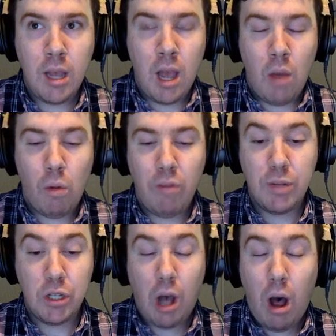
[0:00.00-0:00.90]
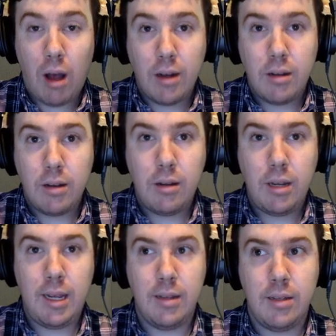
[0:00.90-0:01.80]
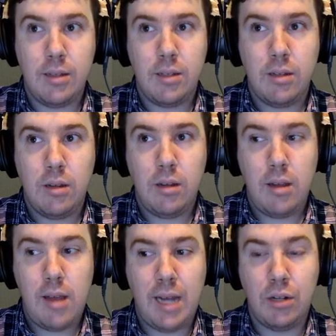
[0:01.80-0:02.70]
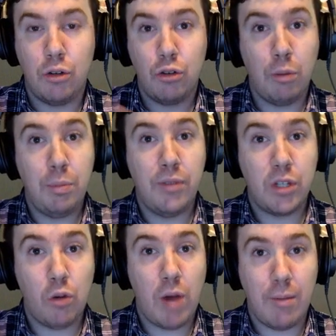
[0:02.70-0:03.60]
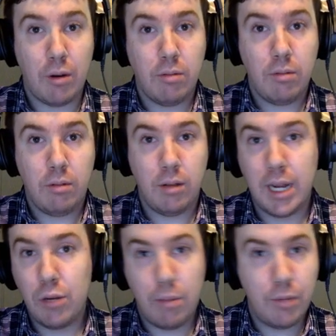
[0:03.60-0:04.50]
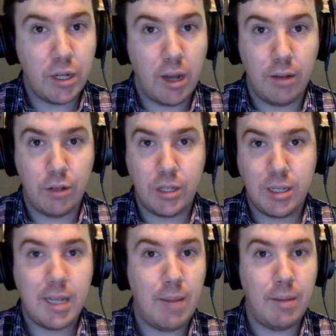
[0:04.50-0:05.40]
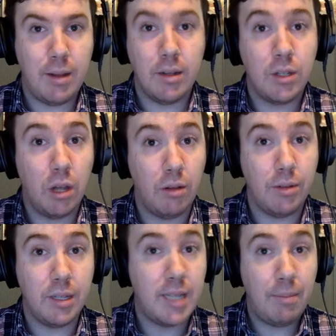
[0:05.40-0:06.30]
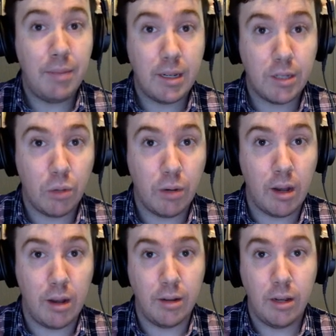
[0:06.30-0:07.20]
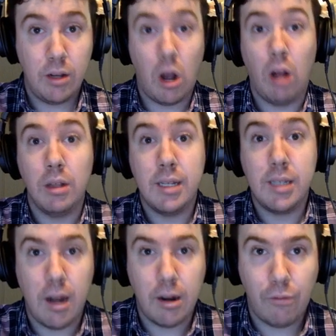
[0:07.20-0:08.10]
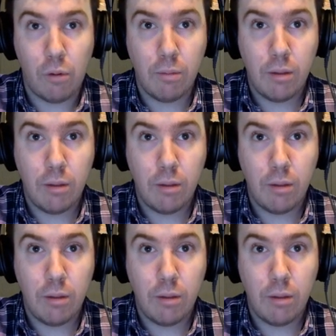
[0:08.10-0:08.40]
What we've been taught is a descriptivist grammar. Later on, musicologists came in, saw the same things going on, called it sonata form.